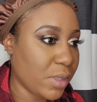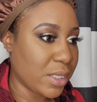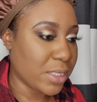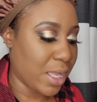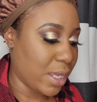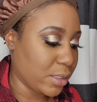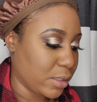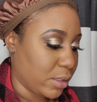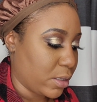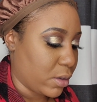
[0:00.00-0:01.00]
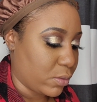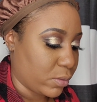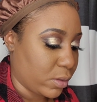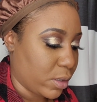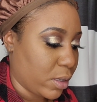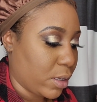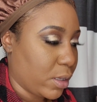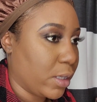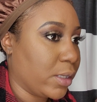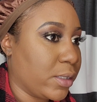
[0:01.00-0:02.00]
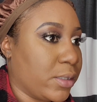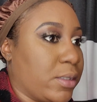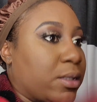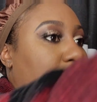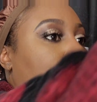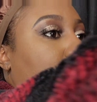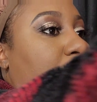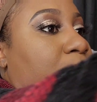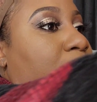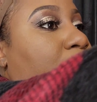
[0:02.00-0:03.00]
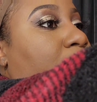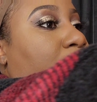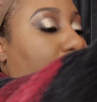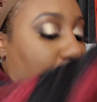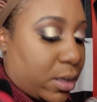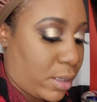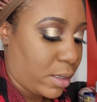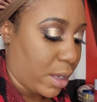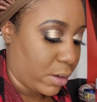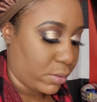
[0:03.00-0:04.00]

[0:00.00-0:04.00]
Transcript: Because I honestly don't see anything.